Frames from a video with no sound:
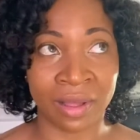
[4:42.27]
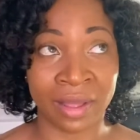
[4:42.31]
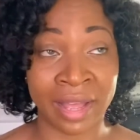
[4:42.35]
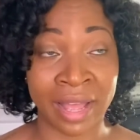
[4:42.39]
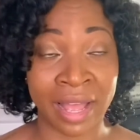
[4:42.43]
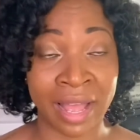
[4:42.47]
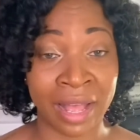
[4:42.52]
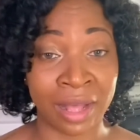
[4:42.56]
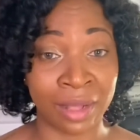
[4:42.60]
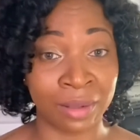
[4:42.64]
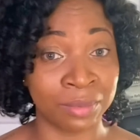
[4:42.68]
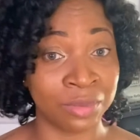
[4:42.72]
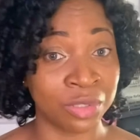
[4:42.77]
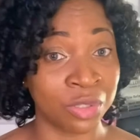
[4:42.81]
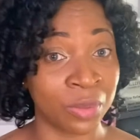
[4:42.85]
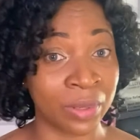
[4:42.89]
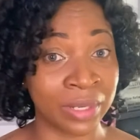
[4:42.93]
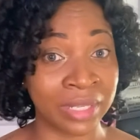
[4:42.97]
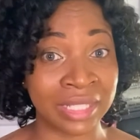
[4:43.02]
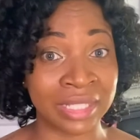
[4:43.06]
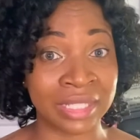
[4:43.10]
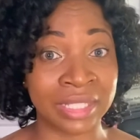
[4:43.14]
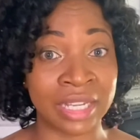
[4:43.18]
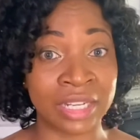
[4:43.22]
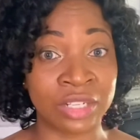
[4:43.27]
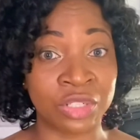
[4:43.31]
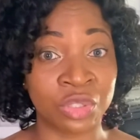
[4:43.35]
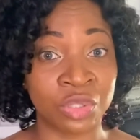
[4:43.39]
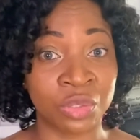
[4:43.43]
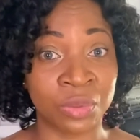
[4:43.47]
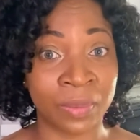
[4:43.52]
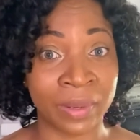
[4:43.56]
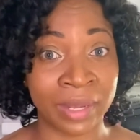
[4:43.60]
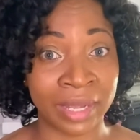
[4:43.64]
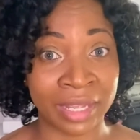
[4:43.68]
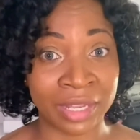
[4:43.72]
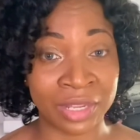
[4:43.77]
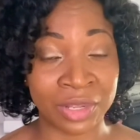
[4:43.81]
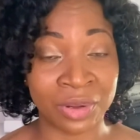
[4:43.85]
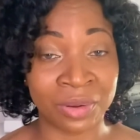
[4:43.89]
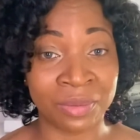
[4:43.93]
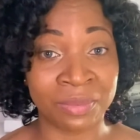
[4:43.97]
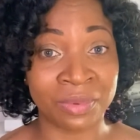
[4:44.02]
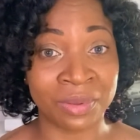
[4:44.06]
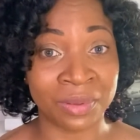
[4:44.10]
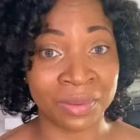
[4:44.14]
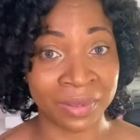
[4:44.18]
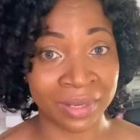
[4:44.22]
help to accentuate your
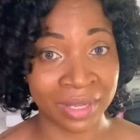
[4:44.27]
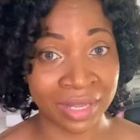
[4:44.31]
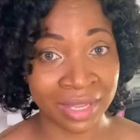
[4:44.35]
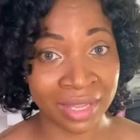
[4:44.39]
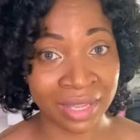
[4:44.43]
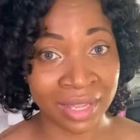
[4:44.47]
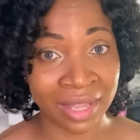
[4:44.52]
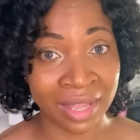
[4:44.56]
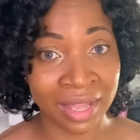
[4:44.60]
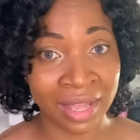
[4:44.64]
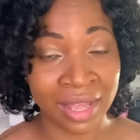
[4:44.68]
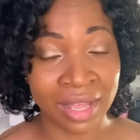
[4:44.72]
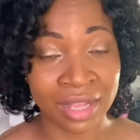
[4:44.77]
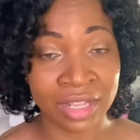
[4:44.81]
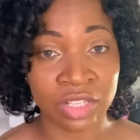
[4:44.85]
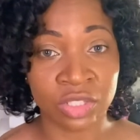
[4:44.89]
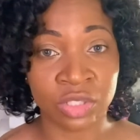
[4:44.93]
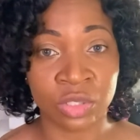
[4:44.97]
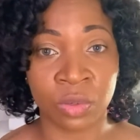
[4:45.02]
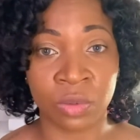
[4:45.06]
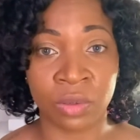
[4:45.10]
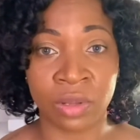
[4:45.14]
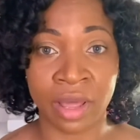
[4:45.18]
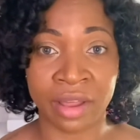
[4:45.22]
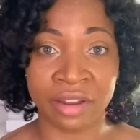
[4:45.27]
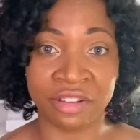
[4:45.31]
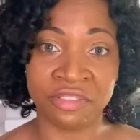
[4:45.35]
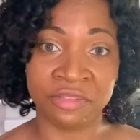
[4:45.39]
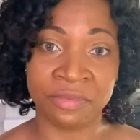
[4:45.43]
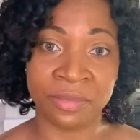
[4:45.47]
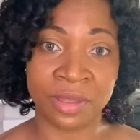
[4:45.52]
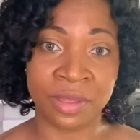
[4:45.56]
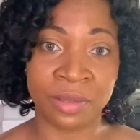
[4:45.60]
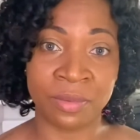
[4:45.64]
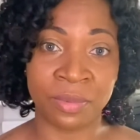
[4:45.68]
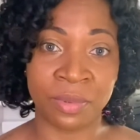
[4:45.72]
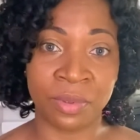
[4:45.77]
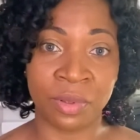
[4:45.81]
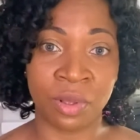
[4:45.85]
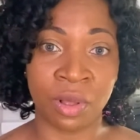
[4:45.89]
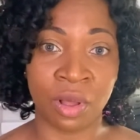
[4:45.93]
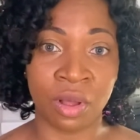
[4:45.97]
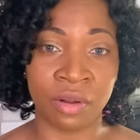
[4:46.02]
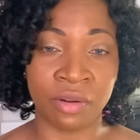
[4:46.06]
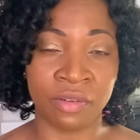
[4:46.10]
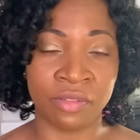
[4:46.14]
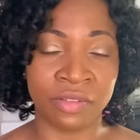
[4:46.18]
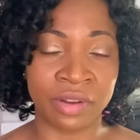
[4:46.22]
beauty. So a lot of people
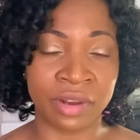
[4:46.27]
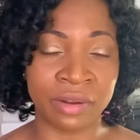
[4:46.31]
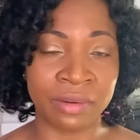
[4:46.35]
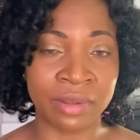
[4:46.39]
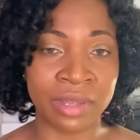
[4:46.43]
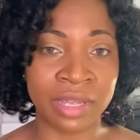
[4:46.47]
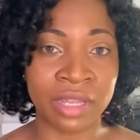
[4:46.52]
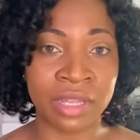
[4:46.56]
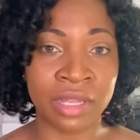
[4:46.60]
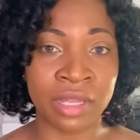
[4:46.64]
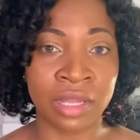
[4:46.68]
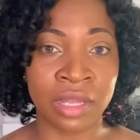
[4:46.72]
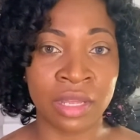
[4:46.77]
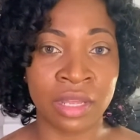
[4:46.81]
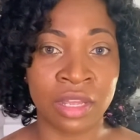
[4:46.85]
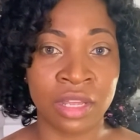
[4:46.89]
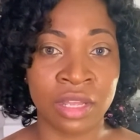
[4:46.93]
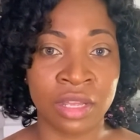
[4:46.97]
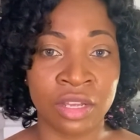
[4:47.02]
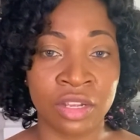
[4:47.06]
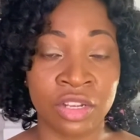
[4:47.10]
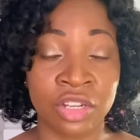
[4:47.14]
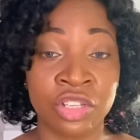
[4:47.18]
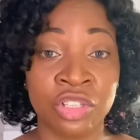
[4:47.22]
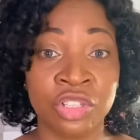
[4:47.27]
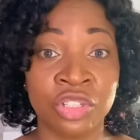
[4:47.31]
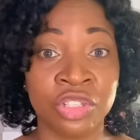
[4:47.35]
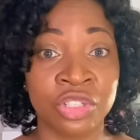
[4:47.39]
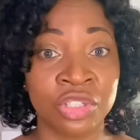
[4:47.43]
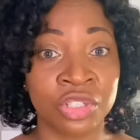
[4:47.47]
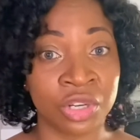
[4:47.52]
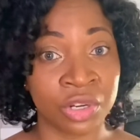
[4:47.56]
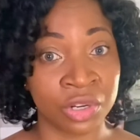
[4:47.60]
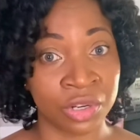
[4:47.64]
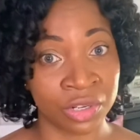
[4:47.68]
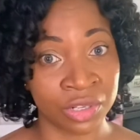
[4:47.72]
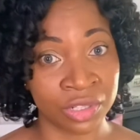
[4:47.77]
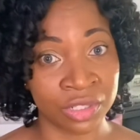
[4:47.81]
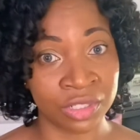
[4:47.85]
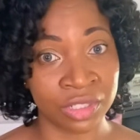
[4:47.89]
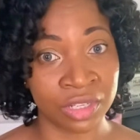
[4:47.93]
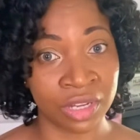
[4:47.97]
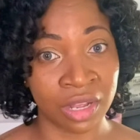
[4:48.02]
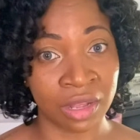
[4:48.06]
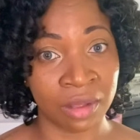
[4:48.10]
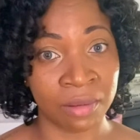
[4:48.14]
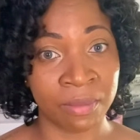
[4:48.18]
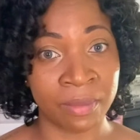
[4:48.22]
are very concerned
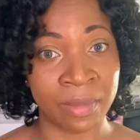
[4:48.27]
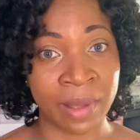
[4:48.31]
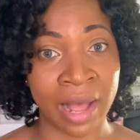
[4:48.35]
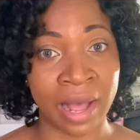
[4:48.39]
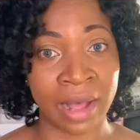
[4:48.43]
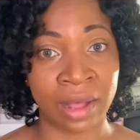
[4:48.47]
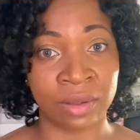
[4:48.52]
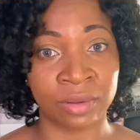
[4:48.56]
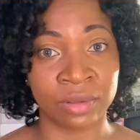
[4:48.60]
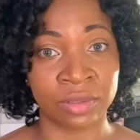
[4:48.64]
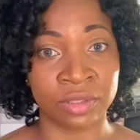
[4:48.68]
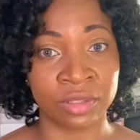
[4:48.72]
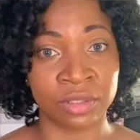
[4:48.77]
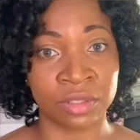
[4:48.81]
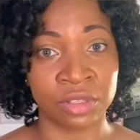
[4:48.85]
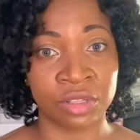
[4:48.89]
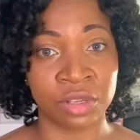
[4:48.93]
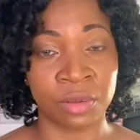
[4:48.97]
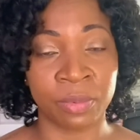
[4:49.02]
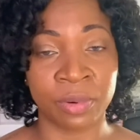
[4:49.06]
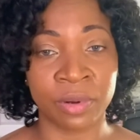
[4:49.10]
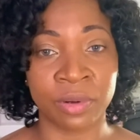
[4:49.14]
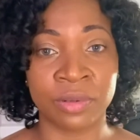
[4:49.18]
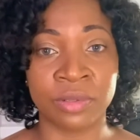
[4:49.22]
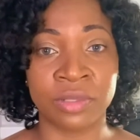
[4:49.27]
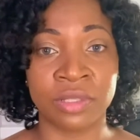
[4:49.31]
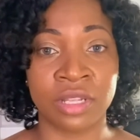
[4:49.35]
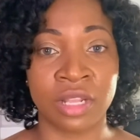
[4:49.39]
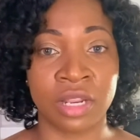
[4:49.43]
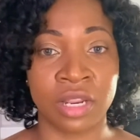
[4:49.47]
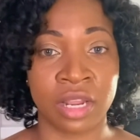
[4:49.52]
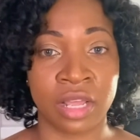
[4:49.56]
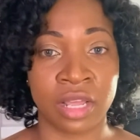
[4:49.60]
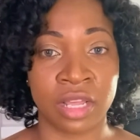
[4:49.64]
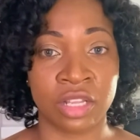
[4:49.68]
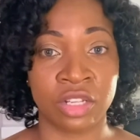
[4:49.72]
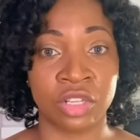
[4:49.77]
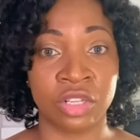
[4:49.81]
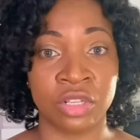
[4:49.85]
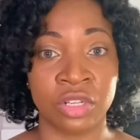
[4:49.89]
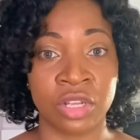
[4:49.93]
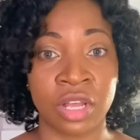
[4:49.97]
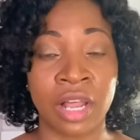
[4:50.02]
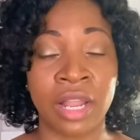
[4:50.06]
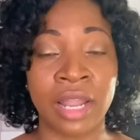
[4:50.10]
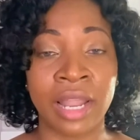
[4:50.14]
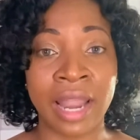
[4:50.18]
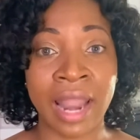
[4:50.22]
about the person they
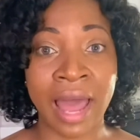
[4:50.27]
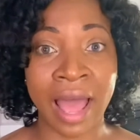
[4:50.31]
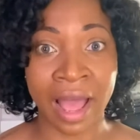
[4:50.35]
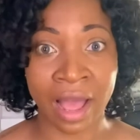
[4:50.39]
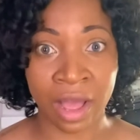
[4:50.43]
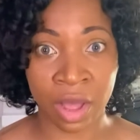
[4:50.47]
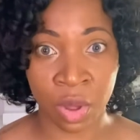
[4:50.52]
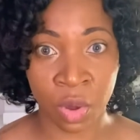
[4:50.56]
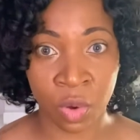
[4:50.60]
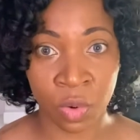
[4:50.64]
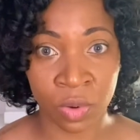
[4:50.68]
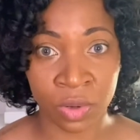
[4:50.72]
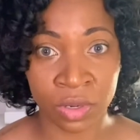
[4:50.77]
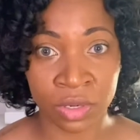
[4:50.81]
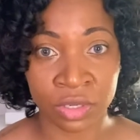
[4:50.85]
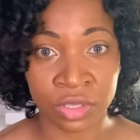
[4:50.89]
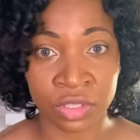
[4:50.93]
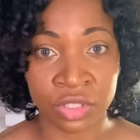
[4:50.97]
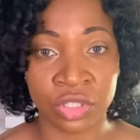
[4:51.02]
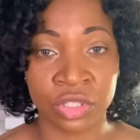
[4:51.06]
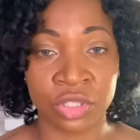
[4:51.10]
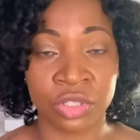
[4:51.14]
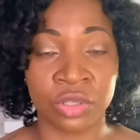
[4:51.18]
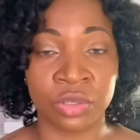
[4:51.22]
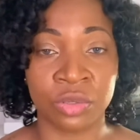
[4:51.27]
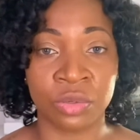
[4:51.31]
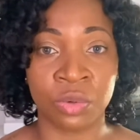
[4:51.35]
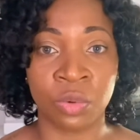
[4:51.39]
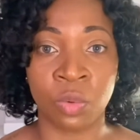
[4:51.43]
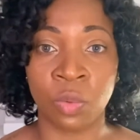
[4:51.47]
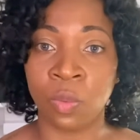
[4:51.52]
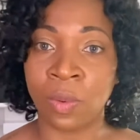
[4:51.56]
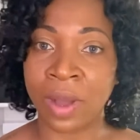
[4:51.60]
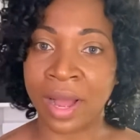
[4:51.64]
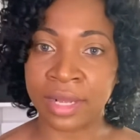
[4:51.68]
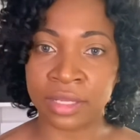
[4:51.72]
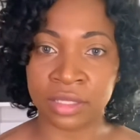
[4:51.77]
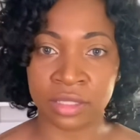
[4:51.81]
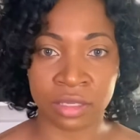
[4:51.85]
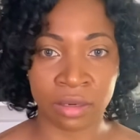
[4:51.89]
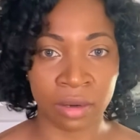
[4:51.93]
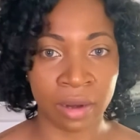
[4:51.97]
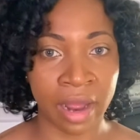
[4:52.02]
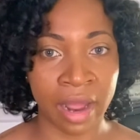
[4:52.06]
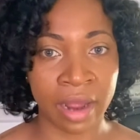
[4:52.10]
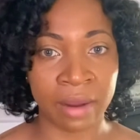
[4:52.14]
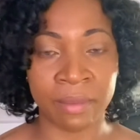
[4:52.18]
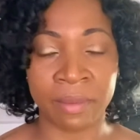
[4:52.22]
allow to wax their
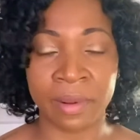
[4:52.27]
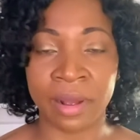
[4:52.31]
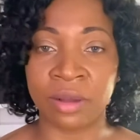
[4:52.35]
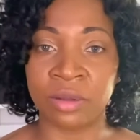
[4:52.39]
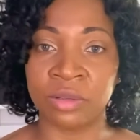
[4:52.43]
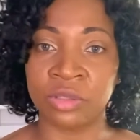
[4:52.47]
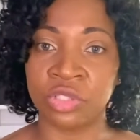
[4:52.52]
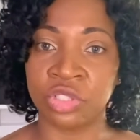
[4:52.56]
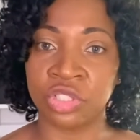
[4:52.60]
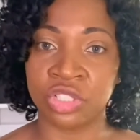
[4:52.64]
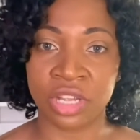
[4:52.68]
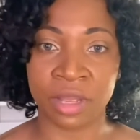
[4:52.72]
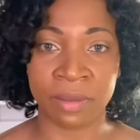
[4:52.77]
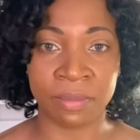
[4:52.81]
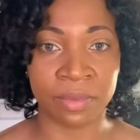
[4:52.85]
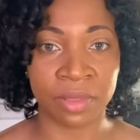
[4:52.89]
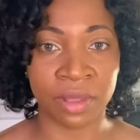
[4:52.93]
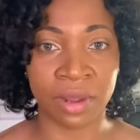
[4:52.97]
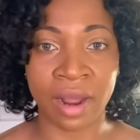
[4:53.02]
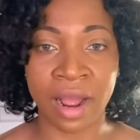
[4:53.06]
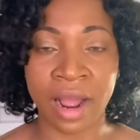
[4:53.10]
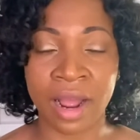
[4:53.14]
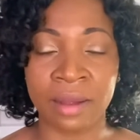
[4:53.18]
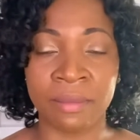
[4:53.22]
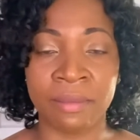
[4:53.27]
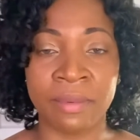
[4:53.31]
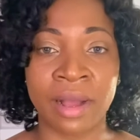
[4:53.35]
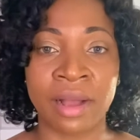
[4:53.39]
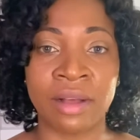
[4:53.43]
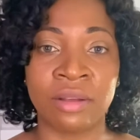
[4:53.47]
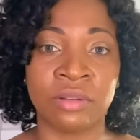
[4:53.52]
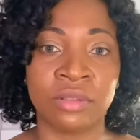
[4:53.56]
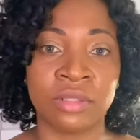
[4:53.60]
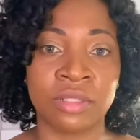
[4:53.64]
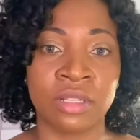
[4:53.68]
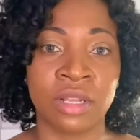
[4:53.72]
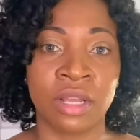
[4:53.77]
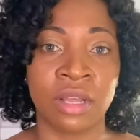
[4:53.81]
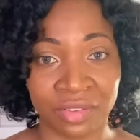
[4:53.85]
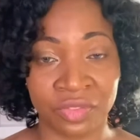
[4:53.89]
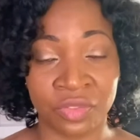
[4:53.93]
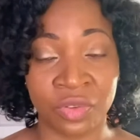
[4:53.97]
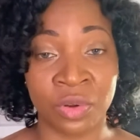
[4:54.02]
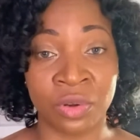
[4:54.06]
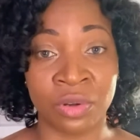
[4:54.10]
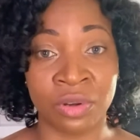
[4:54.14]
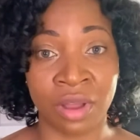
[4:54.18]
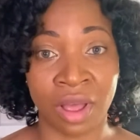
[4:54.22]
eyebrows, shape their eyebrows. If
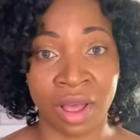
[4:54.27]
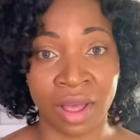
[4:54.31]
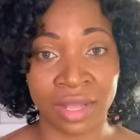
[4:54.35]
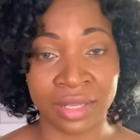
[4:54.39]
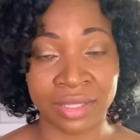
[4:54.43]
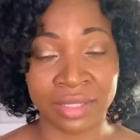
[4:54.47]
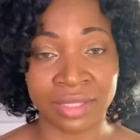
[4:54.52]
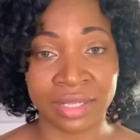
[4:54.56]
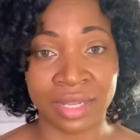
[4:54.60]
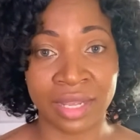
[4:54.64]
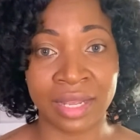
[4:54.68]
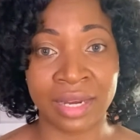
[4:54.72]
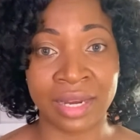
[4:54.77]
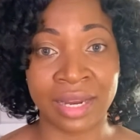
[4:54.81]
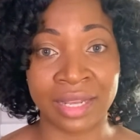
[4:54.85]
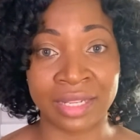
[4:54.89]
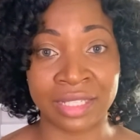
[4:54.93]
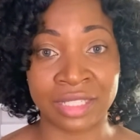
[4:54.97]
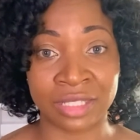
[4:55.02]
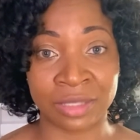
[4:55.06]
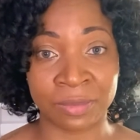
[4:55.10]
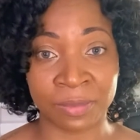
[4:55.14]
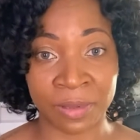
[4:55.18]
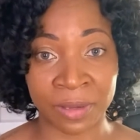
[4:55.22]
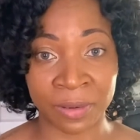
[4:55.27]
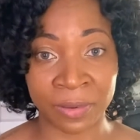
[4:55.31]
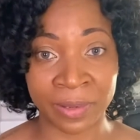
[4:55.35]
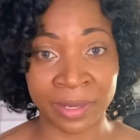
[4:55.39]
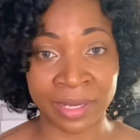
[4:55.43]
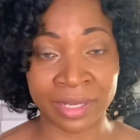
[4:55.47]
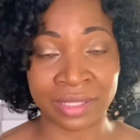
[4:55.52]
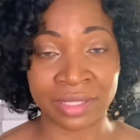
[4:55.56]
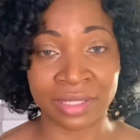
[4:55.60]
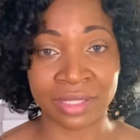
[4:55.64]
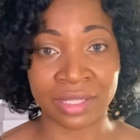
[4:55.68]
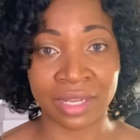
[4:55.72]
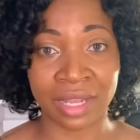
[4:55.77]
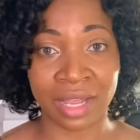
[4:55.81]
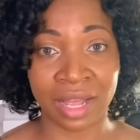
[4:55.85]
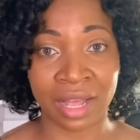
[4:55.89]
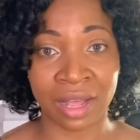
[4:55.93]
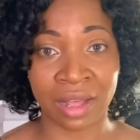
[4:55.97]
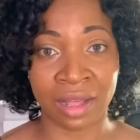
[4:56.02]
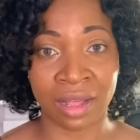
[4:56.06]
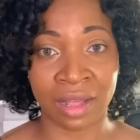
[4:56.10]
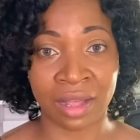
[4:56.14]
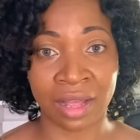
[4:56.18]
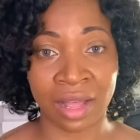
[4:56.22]
you're not an experienced
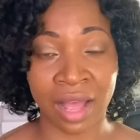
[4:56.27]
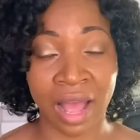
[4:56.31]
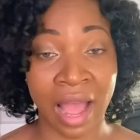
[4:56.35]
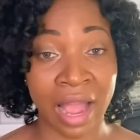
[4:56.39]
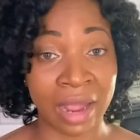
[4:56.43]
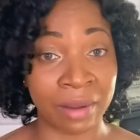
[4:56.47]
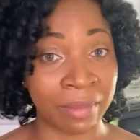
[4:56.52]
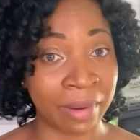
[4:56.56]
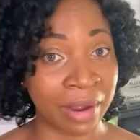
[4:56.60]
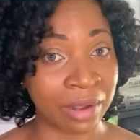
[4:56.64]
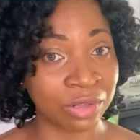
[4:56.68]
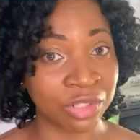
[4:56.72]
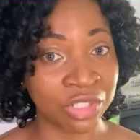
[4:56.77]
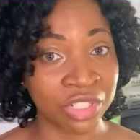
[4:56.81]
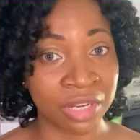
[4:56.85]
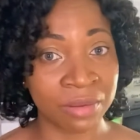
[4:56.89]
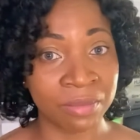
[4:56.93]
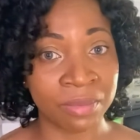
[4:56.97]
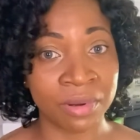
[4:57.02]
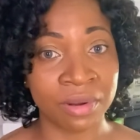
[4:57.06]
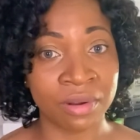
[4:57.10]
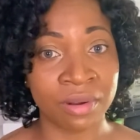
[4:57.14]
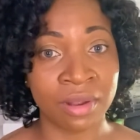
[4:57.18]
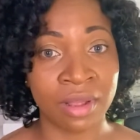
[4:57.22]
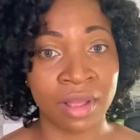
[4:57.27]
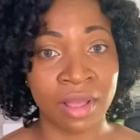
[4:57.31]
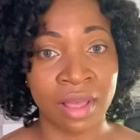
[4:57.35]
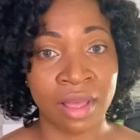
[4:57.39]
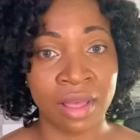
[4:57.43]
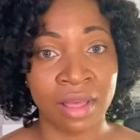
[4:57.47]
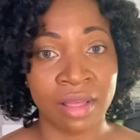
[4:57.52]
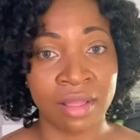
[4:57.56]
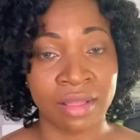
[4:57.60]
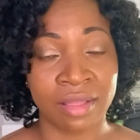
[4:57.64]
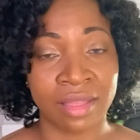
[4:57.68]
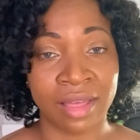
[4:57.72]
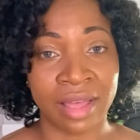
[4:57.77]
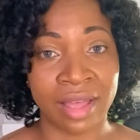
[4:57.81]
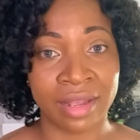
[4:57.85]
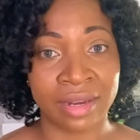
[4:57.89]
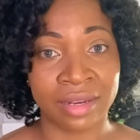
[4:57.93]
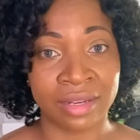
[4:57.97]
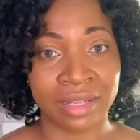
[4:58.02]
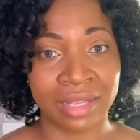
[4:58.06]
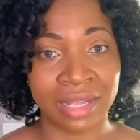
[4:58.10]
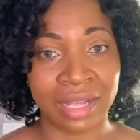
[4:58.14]
eyebrow shaper, then